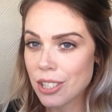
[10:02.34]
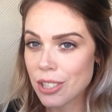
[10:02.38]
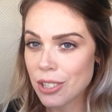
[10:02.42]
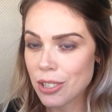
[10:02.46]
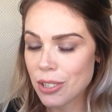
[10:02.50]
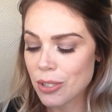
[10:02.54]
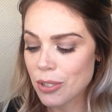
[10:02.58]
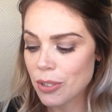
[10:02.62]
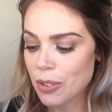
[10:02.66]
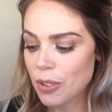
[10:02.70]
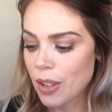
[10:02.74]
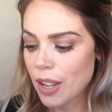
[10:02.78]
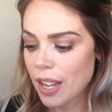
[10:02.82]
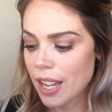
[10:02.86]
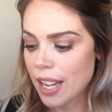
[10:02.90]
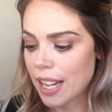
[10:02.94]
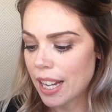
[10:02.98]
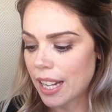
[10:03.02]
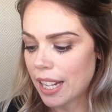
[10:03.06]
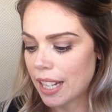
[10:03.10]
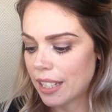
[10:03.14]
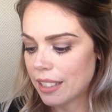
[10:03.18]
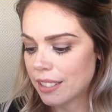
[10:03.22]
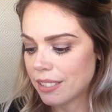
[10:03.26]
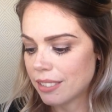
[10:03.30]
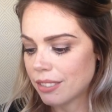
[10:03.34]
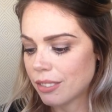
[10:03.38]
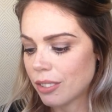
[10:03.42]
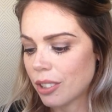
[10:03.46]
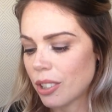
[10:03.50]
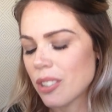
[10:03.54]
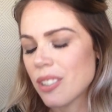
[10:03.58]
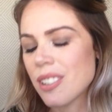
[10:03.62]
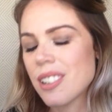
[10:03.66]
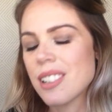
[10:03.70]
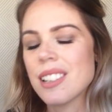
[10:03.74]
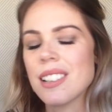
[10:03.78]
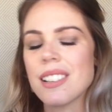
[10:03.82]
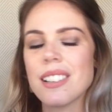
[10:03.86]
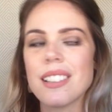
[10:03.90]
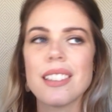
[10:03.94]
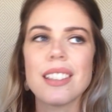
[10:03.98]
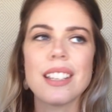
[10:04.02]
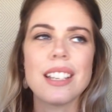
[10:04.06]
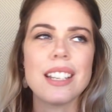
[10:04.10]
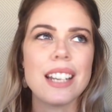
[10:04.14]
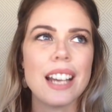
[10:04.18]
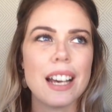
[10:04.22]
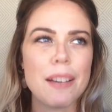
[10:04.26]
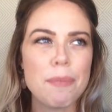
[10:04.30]
to, well,
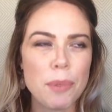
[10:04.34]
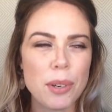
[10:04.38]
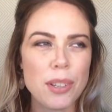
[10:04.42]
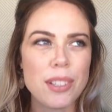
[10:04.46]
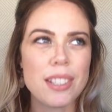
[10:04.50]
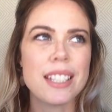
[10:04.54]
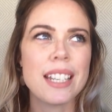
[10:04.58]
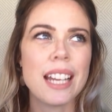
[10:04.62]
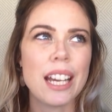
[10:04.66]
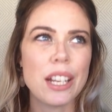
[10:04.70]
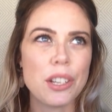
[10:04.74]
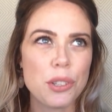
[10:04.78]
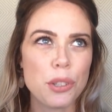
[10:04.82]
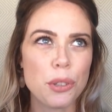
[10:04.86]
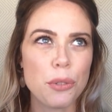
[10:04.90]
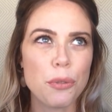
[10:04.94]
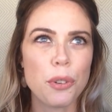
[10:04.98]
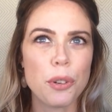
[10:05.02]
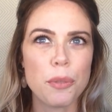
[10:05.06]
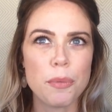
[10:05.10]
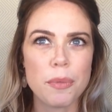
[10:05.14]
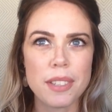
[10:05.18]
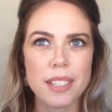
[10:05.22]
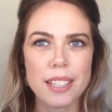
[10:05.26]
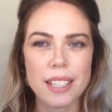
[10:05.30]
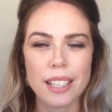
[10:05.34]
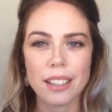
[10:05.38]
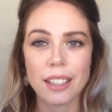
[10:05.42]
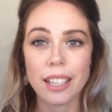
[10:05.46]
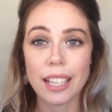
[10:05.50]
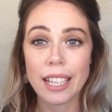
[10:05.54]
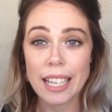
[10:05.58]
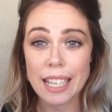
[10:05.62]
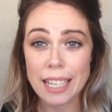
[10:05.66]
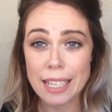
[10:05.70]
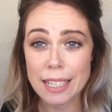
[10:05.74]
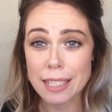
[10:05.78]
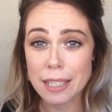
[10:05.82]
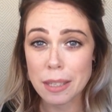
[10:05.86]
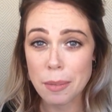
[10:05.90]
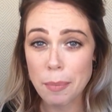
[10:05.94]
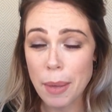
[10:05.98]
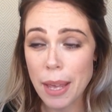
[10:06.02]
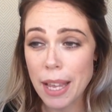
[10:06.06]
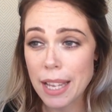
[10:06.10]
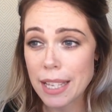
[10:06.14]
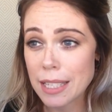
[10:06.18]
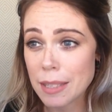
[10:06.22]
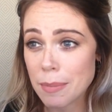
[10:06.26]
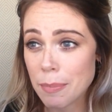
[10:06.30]
the most natural form of sunlight is the
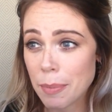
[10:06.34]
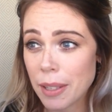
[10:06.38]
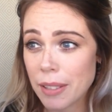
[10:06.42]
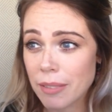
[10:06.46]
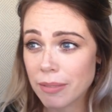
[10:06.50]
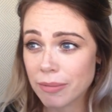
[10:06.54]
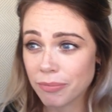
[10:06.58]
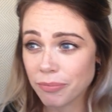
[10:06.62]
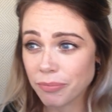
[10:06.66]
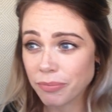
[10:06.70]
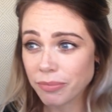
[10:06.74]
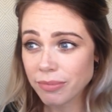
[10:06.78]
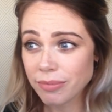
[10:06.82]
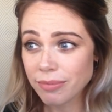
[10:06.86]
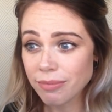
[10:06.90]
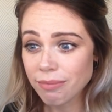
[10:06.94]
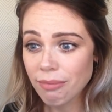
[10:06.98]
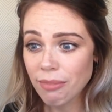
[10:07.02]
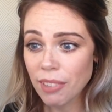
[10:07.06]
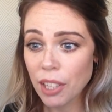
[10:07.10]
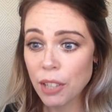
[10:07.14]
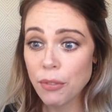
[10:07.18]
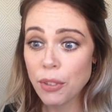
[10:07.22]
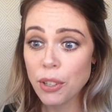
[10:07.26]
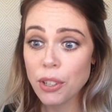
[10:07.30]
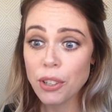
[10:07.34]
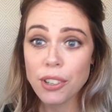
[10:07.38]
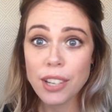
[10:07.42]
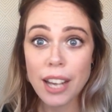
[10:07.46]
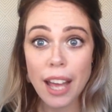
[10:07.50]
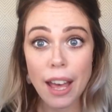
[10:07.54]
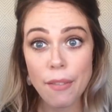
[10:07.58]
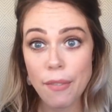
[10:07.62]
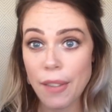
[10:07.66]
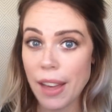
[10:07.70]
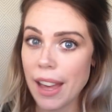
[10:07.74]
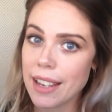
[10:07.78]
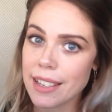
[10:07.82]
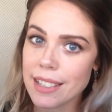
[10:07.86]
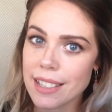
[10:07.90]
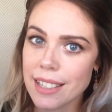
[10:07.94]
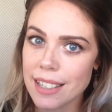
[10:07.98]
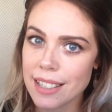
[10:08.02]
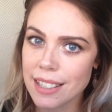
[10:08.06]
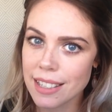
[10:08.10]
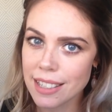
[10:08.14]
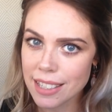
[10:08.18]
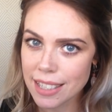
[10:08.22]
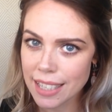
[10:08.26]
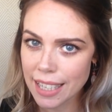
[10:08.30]
best, but if you don't have
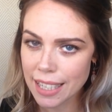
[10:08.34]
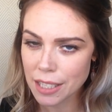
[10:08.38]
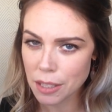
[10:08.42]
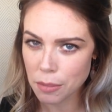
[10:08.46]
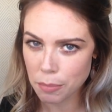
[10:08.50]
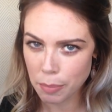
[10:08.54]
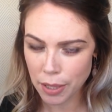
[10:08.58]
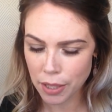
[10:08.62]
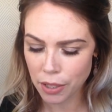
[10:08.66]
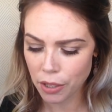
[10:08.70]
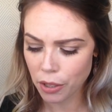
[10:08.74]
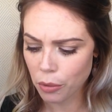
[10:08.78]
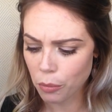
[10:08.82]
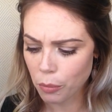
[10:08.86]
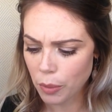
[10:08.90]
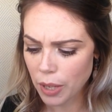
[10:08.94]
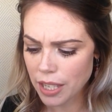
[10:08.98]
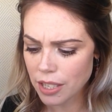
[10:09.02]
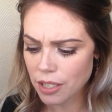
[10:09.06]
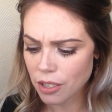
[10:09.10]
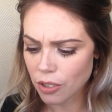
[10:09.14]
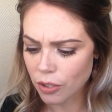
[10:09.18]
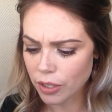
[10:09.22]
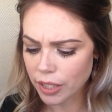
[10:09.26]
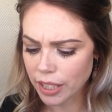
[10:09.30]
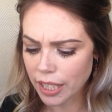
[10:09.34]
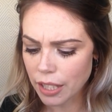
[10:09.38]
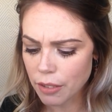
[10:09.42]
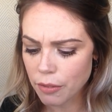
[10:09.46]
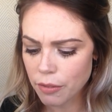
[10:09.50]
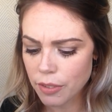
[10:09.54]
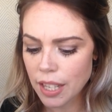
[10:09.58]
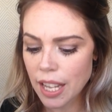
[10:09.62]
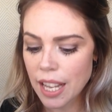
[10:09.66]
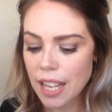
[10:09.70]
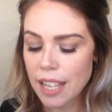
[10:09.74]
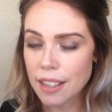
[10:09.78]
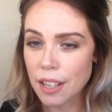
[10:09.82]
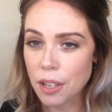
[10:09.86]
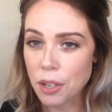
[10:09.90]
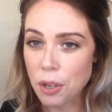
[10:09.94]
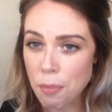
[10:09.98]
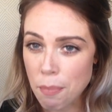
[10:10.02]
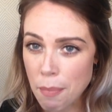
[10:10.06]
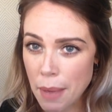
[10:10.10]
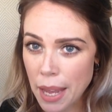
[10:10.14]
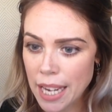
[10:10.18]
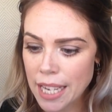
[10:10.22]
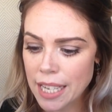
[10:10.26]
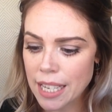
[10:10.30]
access to that, depending on where you live, then you
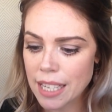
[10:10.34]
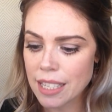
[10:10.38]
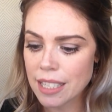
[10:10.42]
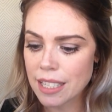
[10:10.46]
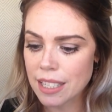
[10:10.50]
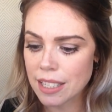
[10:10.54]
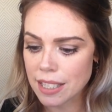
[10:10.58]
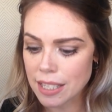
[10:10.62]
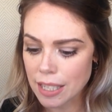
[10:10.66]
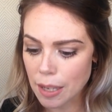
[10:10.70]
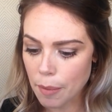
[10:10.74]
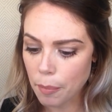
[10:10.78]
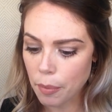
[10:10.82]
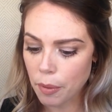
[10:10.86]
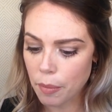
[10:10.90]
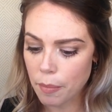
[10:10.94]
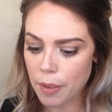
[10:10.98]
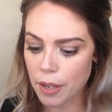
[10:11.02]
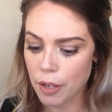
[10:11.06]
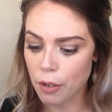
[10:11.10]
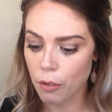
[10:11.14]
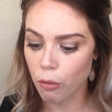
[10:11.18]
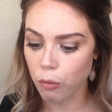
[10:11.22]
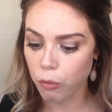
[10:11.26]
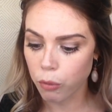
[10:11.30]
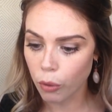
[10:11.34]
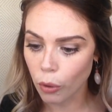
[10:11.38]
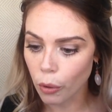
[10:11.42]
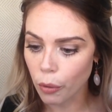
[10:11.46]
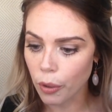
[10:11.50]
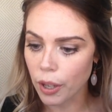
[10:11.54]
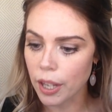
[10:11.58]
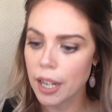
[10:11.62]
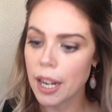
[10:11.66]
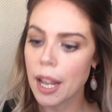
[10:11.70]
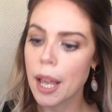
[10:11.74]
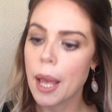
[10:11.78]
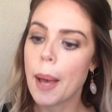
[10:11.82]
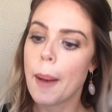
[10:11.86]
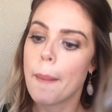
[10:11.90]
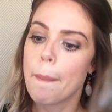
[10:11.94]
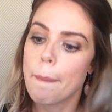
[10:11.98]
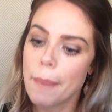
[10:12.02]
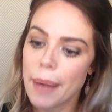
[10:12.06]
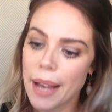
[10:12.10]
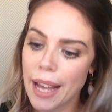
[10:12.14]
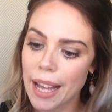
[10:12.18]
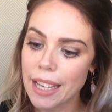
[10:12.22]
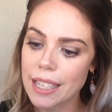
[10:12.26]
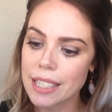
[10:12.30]
may need to supplement for it.
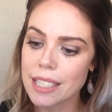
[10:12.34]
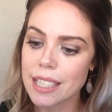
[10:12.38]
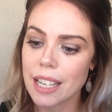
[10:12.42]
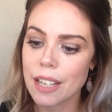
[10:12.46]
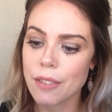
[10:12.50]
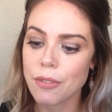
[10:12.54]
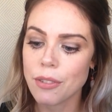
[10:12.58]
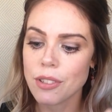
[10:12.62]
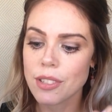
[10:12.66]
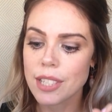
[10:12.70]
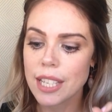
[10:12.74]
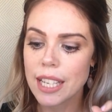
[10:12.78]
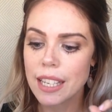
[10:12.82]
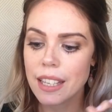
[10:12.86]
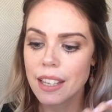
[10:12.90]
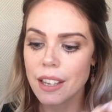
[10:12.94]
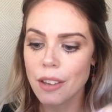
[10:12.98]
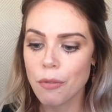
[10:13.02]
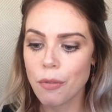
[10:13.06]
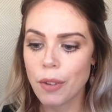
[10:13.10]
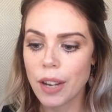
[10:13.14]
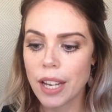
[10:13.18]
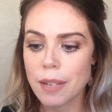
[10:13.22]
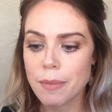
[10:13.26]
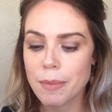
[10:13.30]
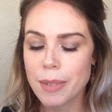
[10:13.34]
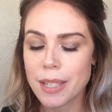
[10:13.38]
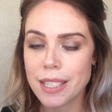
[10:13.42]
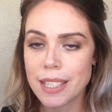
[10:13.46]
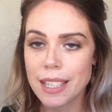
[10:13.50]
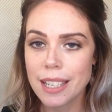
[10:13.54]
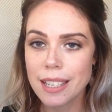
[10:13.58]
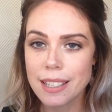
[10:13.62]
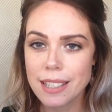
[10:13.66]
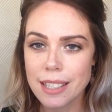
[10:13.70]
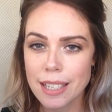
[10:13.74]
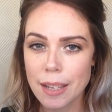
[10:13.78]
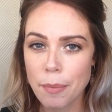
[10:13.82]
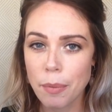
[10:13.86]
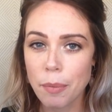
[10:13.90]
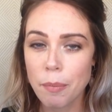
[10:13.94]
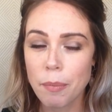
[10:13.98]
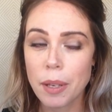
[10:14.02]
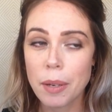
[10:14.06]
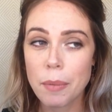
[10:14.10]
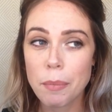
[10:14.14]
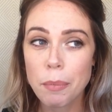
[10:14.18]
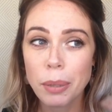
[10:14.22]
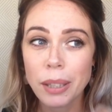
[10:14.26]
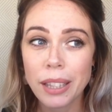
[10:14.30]
But if you're taking a vitamin D
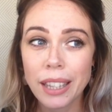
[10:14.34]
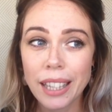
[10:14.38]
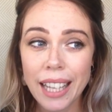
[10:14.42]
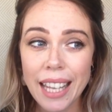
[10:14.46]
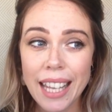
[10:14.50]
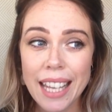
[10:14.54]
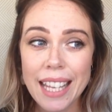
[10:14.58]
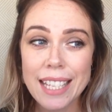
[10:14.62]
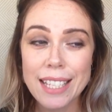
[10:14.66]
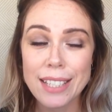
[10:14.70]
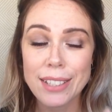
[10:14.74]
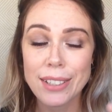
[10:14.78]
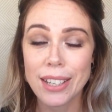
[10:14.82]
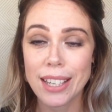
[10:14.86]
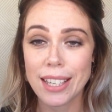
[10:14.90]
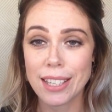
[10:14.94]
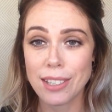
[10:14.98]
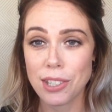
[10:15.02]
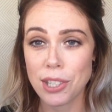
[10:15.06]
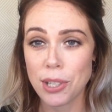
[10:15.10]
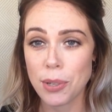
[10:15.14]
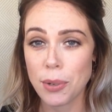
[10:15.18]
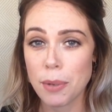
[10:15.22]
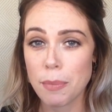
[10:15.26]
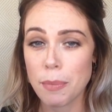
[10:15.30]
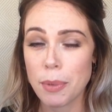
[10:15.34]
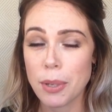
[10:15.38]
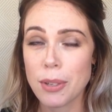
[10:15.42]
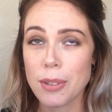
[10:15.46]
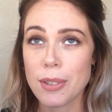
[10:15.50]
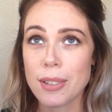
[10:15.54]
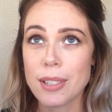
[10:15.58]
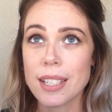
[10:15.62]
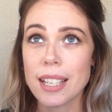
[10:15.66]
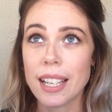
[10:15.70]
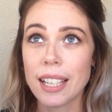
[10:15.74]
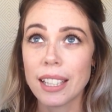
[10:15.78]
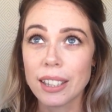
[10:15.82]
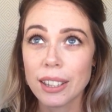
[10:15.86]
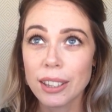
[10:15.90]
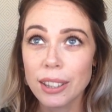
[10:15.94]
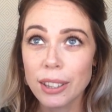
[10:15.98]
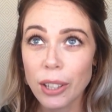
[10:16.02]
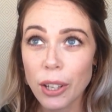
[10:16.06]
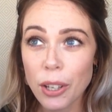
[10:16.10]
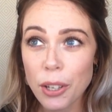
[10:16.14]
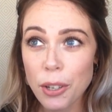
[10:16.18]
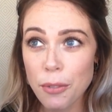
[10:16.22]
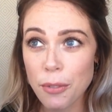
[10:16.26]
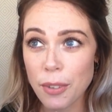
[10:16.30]
supplement, please look into it, because a
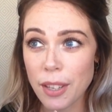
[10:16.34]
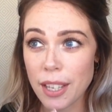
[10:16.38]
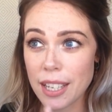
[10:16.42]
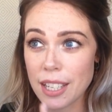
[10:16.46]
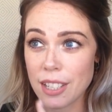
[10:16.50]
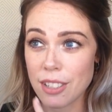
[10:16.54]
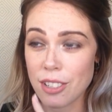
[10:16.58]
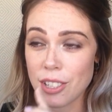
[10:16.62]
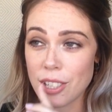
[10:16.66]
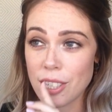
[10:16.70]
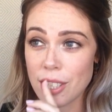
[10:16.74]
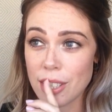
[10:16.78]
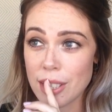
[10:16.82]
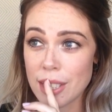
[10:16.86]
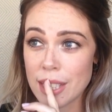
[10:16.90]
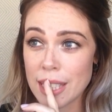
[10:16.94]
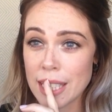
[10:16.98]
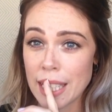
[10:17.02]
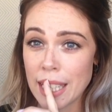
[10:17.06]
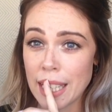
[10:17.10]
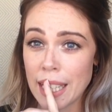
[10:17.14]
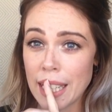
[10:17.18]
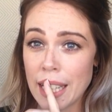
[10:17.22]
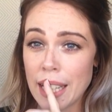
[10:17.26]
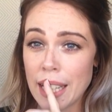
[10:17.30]
lot of it is just,